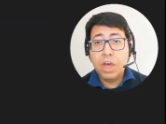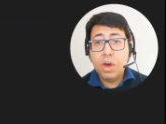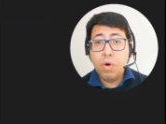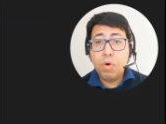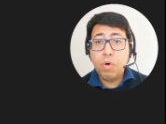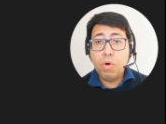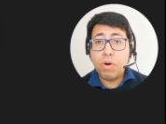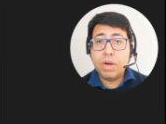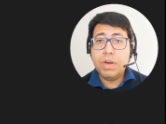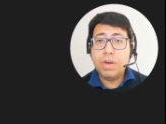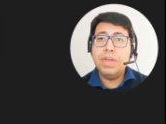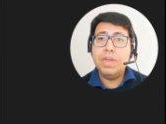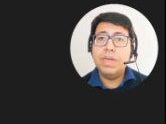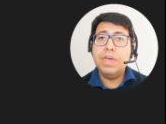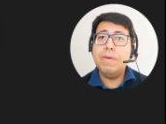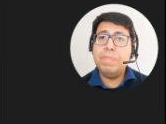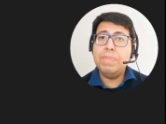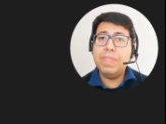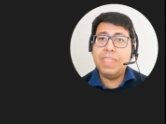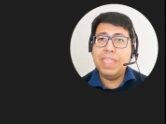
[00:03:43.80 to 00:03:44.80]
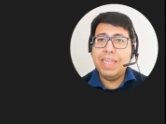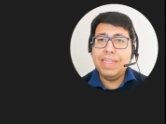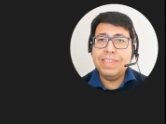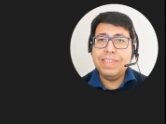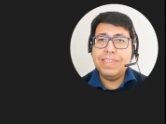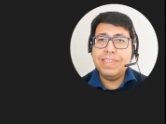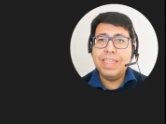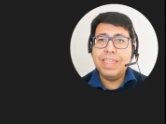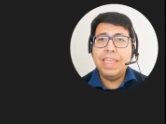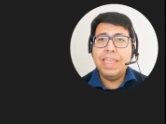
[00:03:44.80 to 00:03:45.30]
or
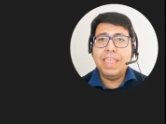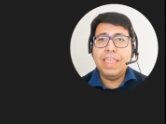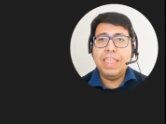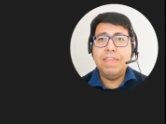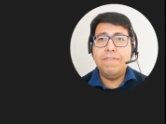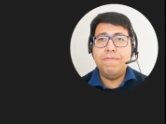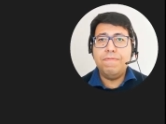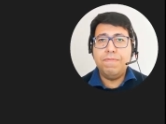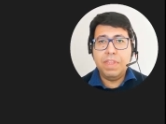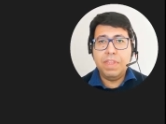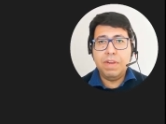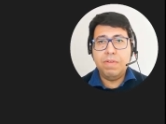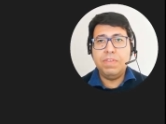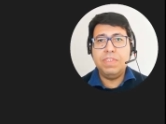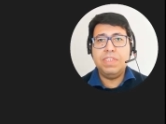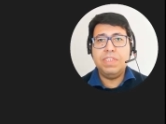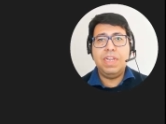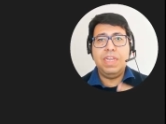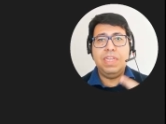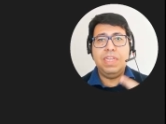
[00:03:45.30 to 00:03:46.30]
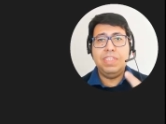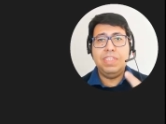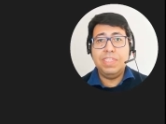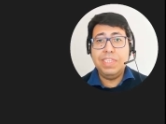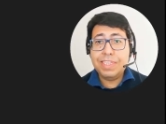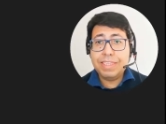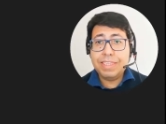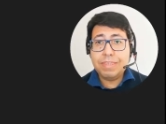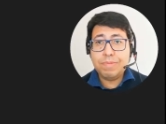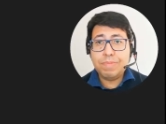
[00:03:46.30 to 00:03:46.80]
updates if there is an
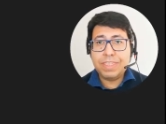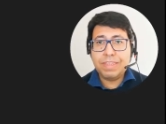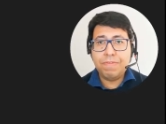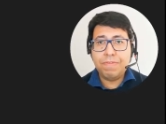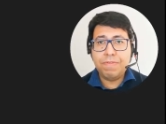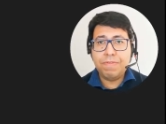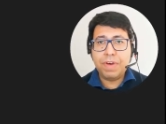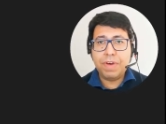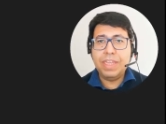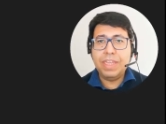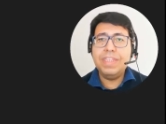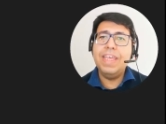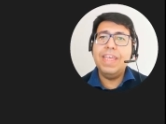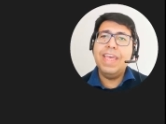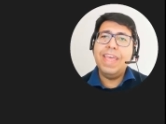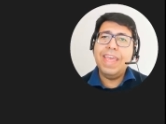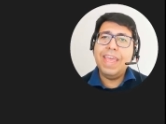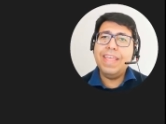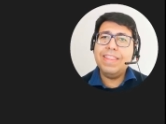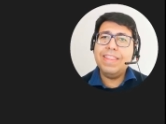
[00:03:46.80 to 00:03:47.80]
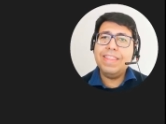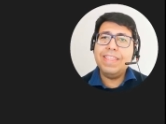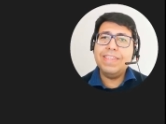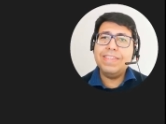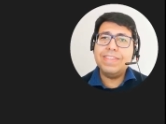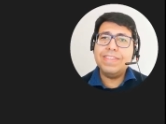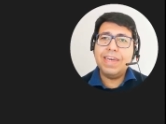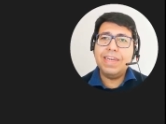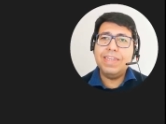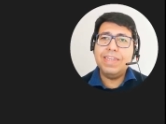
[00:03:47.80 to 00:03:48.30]
ID specified and
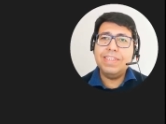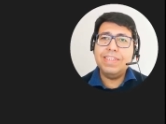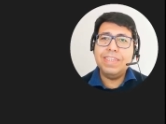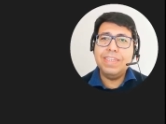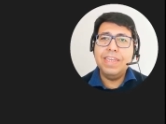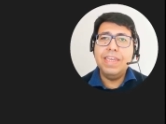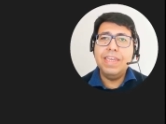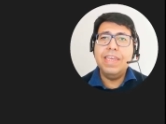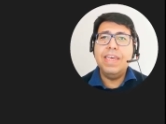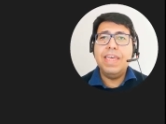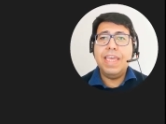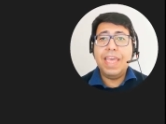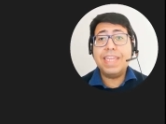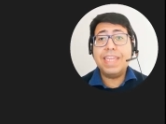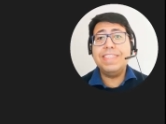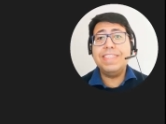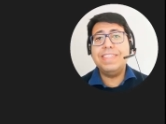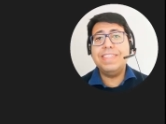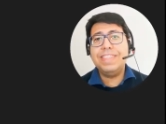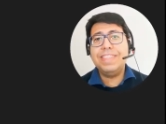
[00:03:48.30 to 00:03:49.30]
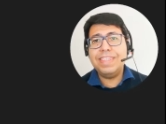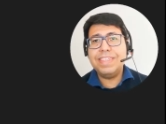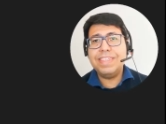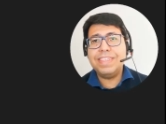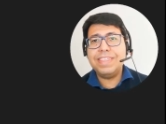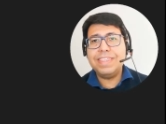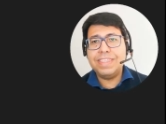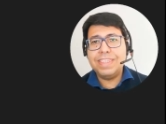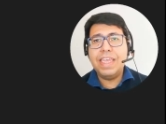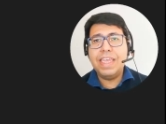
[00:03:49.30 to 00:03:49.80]
this ID
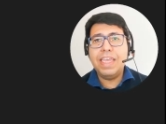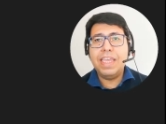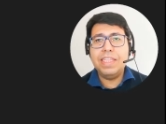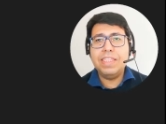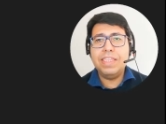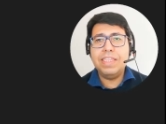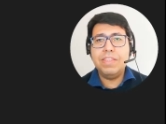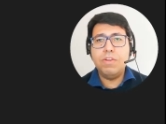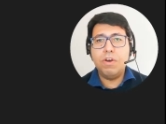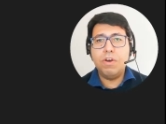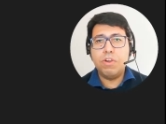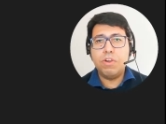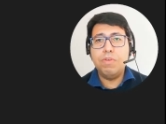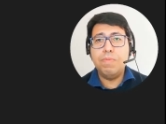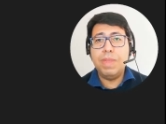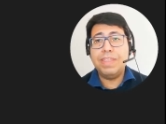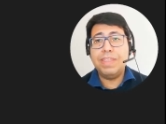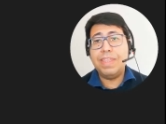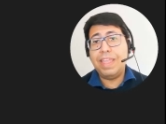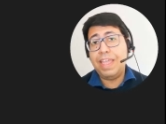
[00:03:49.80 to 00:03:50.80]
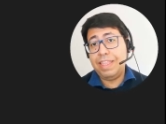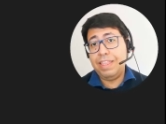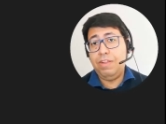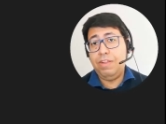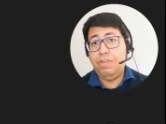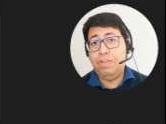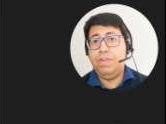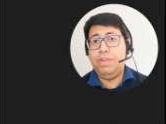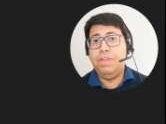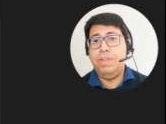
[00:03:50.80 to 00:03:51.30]
exists in the document
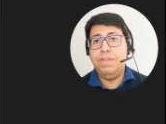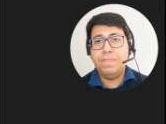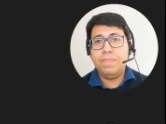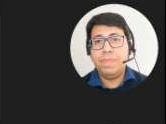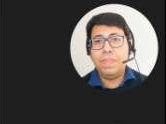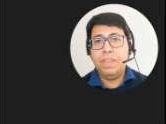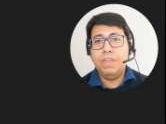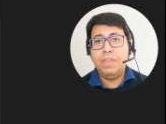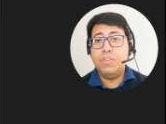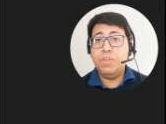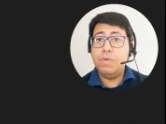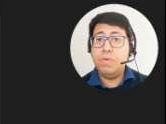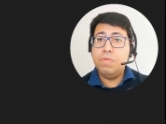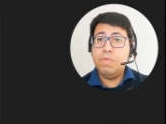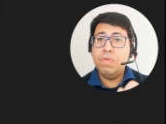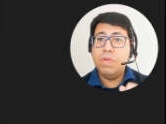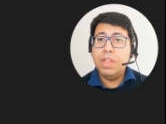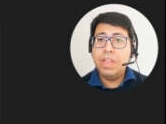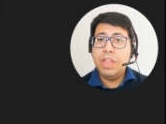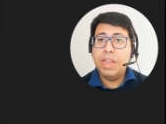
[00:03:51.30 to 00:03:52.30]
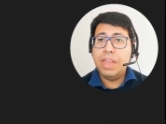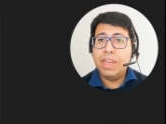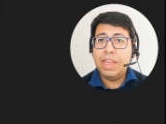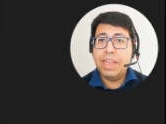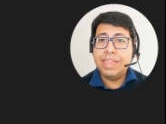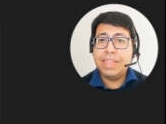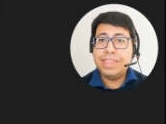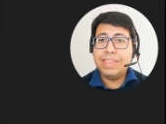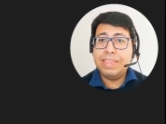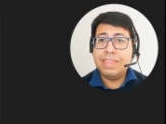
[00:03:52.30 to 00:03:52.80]
catalog. So
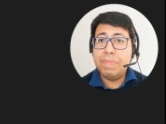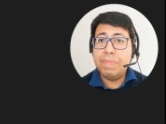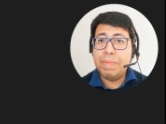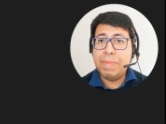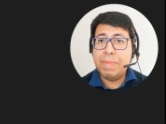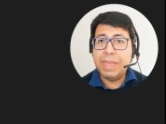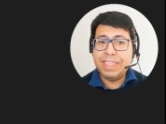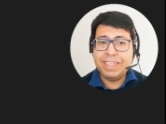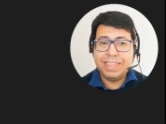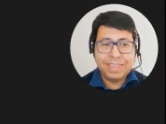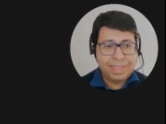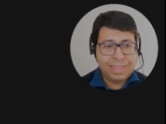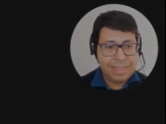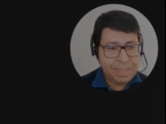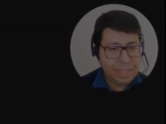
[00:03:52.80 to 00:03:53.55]
let's implement.